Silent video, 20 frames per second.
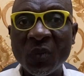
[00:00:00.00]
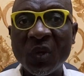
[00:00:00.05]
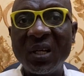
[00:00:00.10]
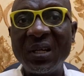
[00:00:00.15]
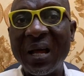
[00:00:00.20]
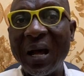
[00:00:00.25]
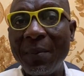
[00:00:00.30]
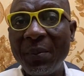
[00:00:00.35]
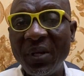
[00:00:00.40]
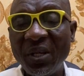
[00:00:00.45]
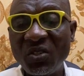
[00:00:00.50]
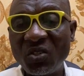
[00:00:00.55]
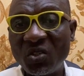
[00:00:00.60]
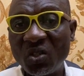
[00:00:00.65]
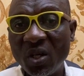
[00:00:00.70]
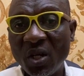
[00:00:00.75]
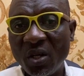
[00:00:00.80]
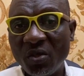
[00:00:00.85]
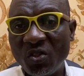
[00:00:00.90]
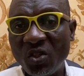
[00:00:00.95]
That means
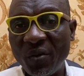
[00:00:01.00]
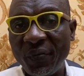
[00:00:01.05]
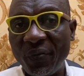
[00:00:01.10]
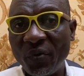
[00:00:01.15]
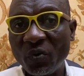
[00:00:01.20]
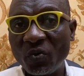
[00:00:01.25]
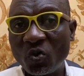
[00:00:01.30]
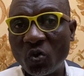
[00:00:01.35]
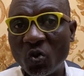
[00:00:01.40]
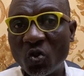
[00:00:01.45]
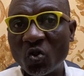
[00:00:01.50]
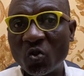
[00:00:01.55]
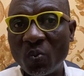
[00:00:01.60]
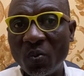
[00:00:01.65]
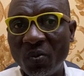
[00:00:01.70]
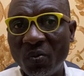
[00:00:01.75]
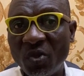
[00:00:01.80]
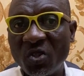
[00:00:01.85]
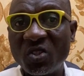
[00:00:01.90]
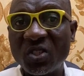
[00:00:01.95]
if you choose
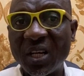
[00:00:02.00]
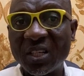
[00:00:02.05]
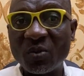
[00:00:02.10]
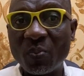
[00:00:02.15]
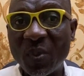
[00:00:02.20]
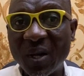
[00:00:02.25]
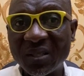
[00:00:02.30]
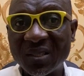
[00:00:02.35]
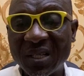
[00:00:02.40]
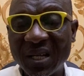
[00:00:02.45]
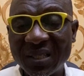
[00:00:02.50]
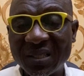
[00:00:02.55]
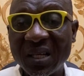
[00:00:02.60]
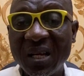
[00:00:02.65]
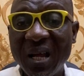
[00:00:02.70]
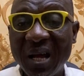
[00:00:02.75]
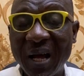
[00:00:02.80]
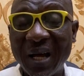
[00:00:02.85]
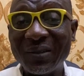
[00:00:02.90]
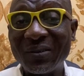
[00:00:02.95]
research masters
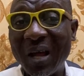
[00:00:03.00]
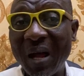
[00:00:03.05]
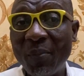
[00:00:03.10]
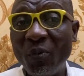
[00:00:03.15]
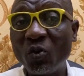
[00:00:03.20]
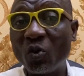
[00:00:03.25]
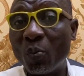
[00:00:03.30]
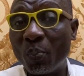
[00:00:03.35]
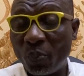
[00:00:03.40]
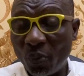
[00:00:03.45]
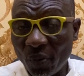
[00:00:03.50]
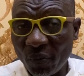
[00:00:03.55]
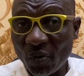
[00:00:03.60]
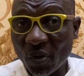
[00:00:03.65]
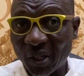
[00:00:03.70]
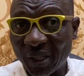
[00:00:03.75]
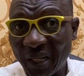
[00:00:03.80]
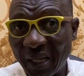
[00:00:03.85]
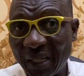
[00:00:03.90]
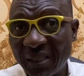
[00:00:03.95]
and you're able to prove
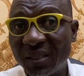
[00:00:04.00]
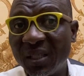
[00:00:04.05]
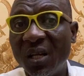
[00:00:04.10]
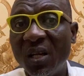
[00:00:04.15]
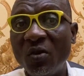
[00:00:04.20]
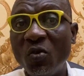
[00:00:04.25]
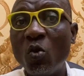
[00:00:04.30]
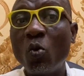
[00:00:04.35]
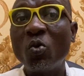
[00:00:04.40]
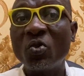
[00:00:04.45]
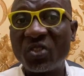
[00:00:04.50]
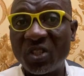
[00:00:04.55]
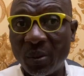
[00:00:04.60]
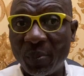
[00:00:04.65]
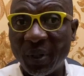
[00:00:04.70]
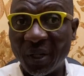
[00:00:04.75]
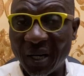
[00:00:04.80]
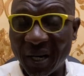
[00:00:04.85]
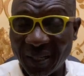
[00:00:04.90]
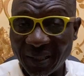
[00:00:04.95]
your case, you will still
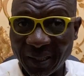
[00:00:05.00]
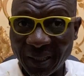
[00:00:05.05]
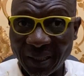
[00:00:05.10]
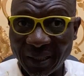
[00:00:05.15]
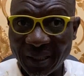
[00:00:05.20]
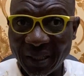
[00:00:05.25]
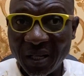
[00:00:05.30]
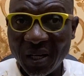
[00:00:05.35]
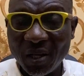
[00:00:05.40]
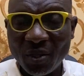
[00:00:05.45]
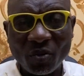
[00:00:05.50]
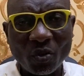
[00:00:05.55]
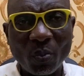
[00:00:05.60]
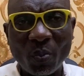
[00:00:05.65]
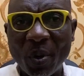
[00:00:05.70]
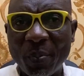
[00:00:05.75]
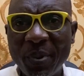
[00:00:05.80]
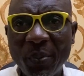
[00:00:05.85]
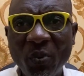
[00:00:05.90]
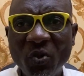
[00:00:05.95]
be granted. So,
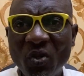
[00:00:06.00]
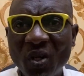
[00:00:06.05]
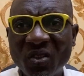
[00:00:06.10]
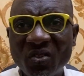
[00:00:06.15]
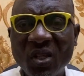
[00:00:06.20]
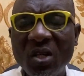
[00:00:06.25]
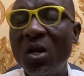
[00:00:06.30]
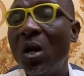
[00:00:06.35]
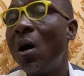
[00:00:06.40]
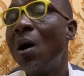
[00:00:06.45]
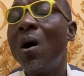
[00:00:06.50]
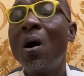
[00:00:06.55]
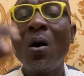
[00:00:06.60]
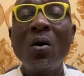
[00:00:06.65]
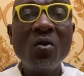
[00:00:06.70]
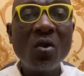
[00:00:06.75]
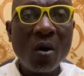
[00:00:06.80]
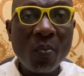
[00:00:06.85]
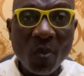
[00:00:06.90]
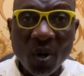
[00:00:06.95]
but people just say, no
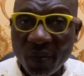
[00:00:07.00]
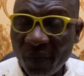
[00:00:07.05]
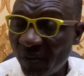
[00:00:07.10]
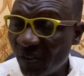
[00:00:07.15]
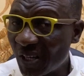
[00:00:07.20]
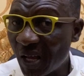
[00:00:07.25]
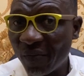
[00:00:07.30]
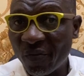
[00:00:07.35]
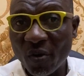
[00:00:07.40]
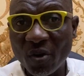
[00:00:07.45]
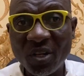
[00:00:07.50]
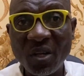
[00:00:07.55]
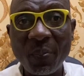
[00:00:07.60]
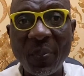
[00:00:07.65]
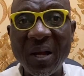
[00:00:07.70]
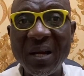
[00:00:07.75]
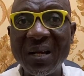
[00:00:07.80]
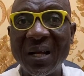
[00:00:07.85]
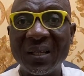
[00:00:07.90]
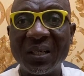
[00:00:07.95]
more visa for
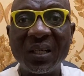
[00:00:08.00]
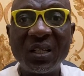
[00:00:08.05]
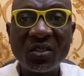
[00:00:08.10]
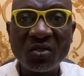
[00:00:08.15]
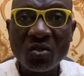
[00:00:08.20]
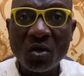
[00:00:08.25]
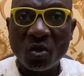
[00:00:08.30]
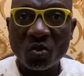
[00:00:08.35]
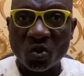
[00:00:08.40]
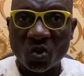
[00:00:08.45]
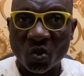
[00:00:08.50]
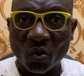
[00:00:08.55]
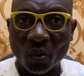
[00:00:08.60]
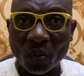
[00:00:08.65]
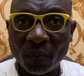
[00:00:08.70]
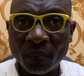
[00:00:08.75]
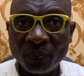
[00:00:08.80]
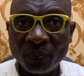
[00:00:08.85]
dependent. It's not true.